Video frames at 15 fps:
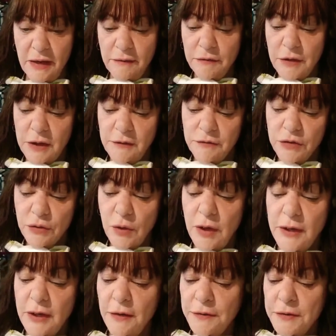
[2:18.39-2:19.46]
I've kind of
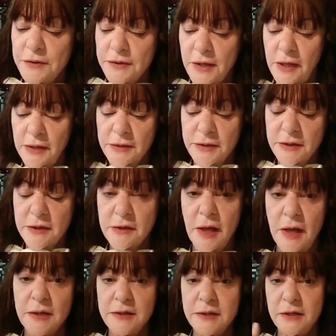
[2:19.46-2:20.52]
drawn out the size of the
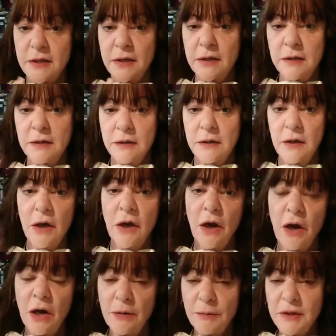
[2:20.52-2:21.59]
glass here
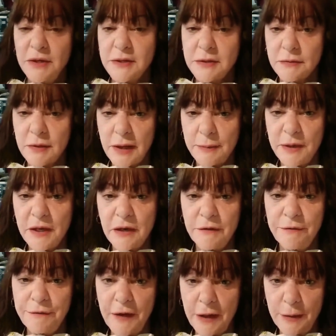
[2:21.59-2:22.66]
on my ceramic
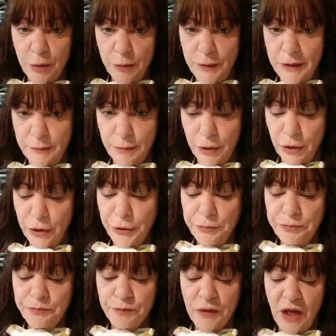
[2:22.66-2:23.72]
fiber
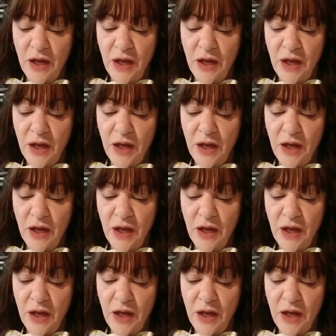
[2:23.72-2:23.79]
paper,